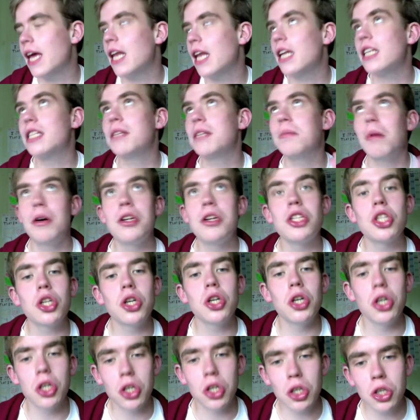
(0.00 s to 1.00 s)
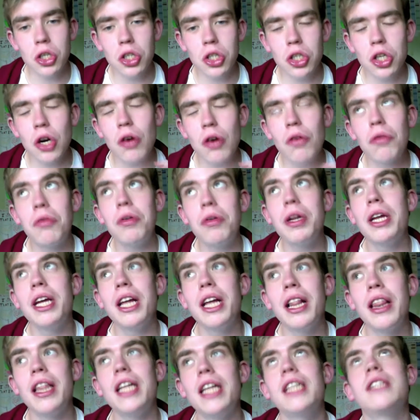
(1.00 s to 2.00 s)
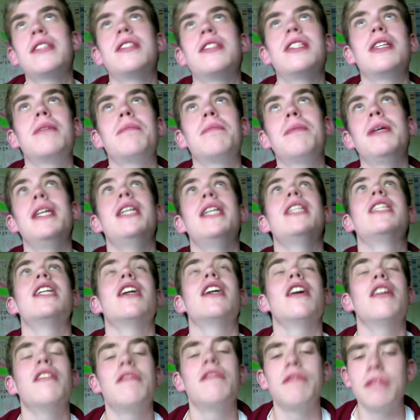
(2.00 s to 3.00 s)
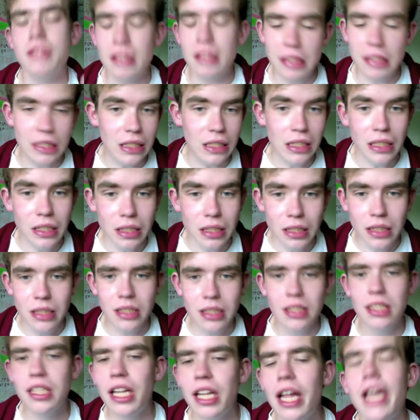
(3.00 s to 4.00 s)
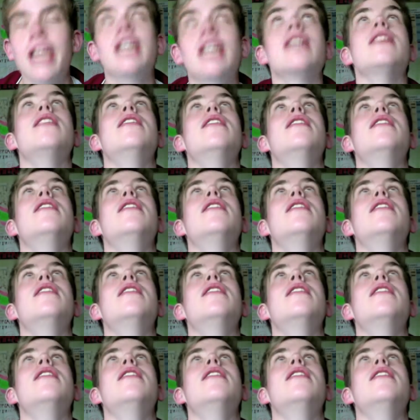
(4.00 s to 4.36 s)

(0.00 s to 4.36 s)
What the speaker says: it is the most unrealistic piece of, oh, like